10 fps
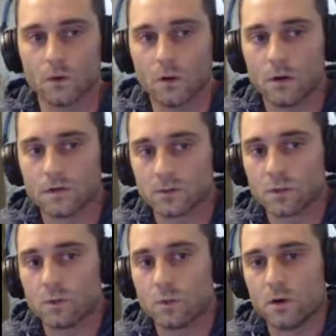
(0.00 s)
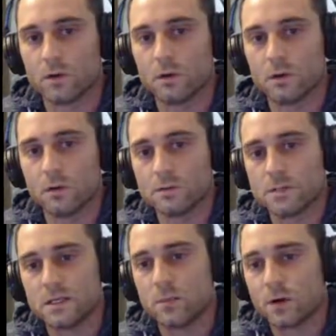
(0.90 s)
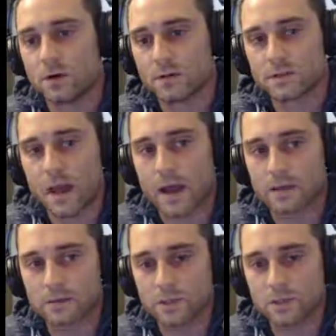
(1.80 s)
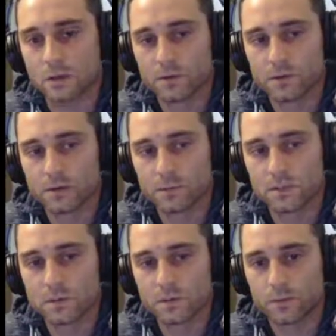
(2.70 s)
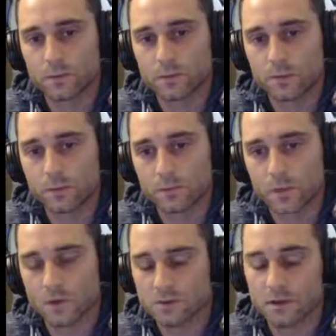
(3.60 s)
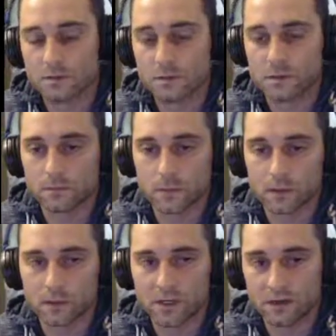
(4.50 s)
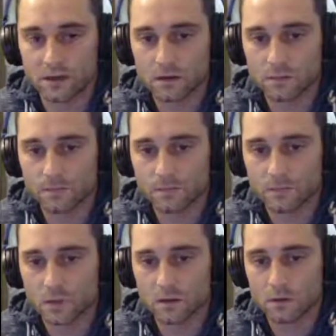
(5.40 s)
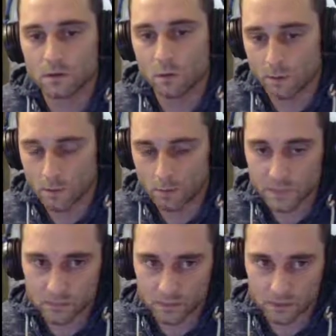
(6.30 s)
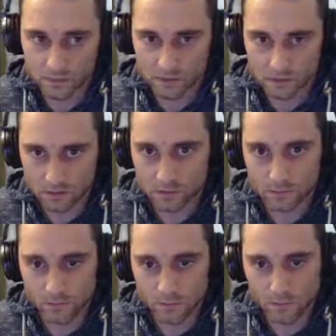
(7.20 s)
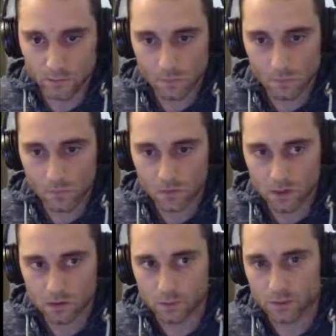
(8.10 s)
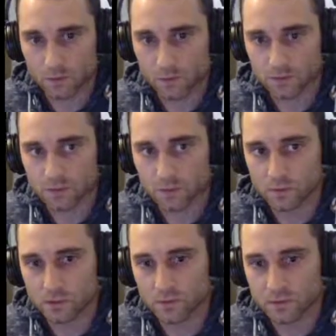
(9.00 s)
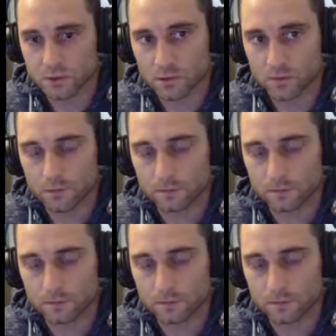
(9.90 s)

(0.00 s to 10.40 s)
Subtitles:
Also, we want T-Bart and Scat to be doubling up these people, or sorry, to be eliminating them, or we want me to be eliminating them. Like, we don't want them doubling up each other.